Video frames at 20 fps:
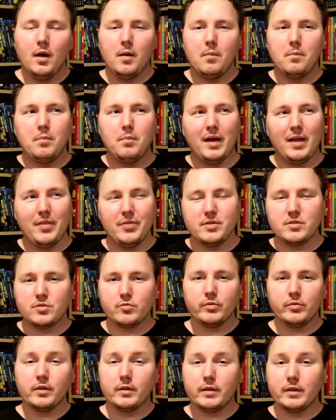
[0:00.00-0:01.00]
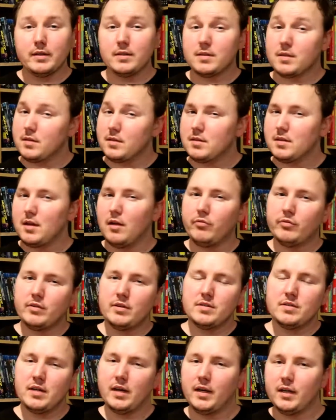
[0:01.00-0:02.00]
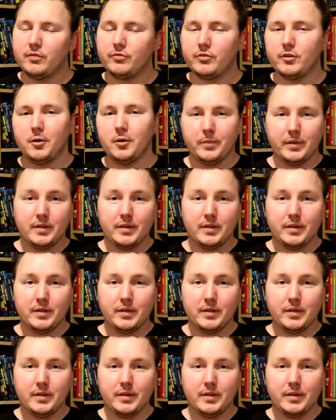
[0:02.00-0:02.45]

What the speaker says: but this really is a self-contained film,